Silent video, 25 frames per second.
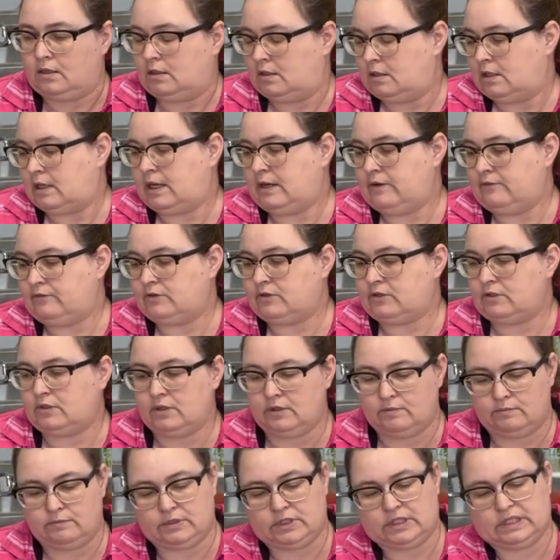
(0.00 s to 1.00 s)
after
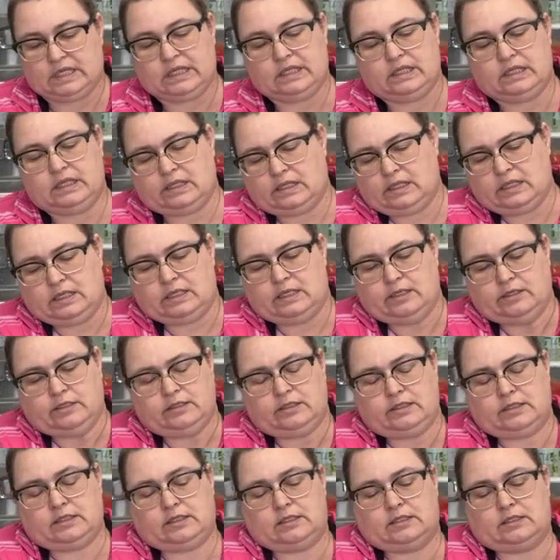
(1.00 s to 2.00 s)
I'm done
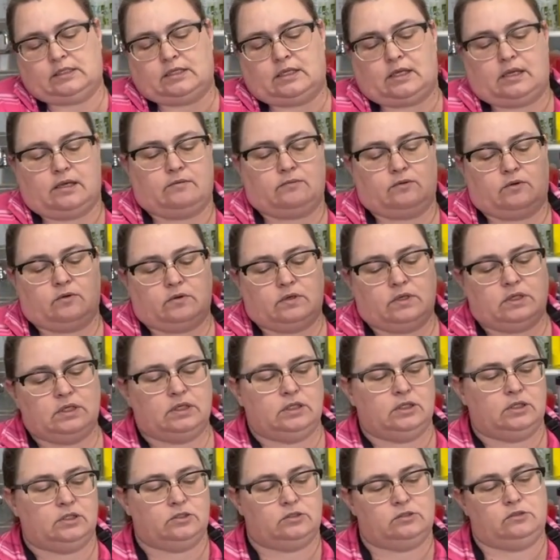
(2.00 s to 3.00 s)
this, I'm
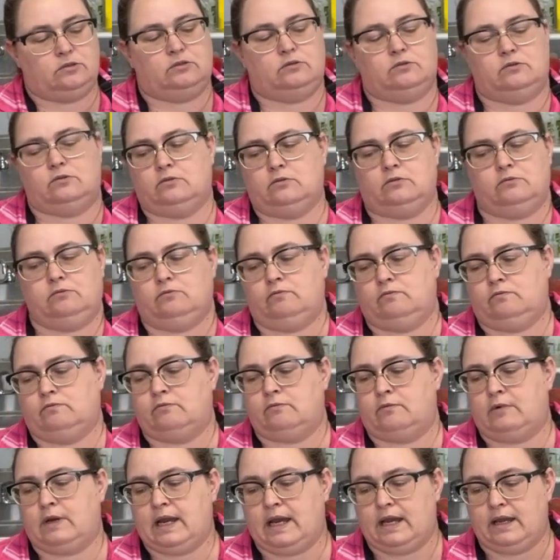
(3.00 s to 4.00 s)
going to
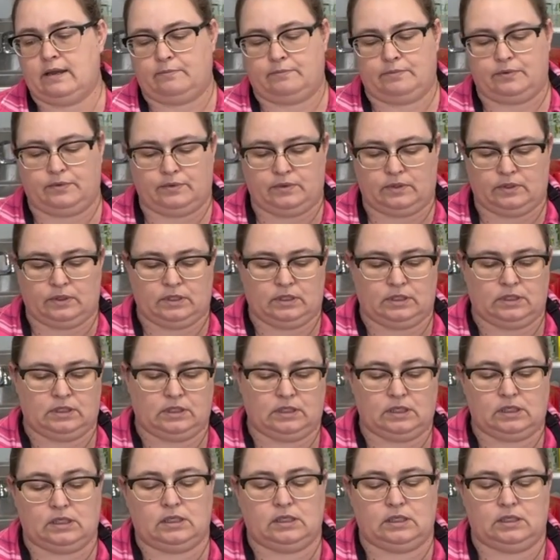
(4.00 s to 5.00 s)
wrap
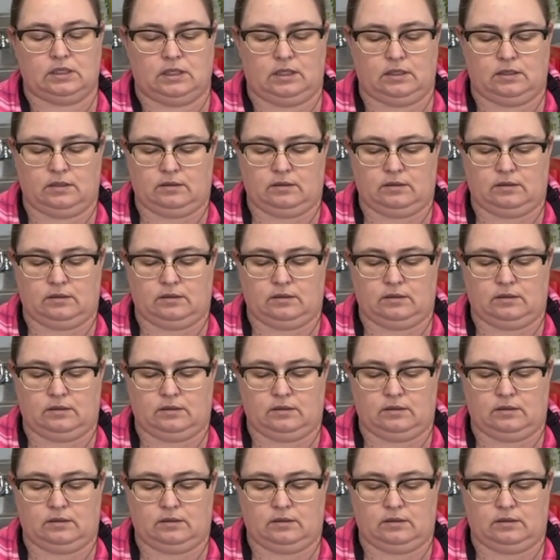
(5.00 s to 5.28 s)
the